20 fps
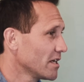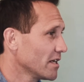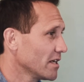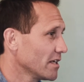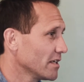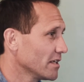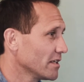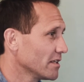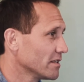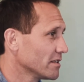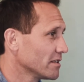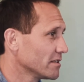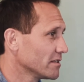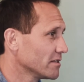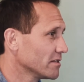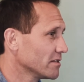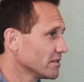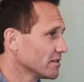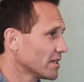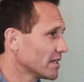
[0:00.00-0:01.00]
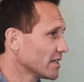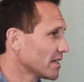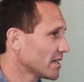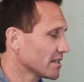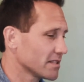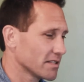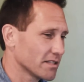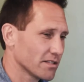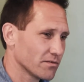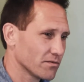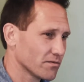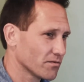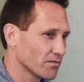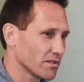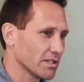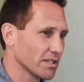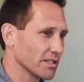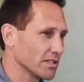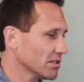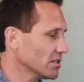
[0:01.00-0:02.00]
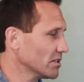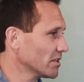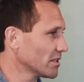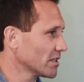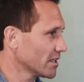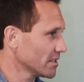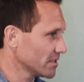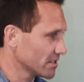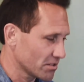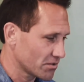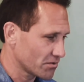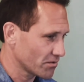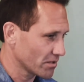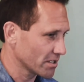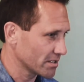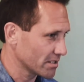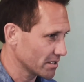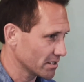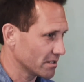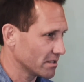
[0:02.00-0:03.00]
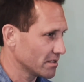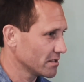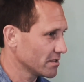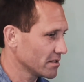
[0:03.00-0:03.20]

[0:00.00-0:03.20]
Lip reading: And, I didn't really look, I just trusted.